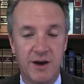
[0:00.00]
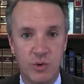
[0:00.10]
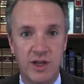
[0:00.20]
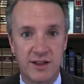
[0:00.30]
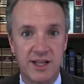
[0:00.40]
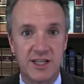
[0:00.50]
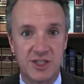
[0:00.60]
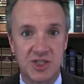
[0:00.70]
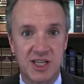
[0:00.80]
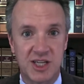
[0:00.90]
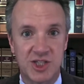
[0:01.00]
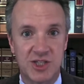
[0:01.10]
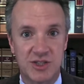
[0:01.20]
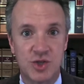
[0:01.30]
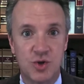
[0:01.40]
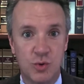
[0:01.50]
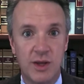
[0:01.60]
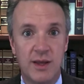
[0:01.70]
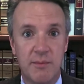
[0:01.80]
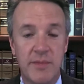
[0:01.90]
with legislation
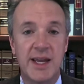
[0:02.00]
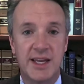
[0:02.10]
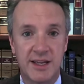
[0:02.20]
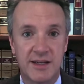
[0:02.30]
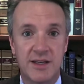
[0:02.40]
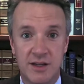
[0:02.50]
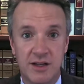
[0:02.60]
to make it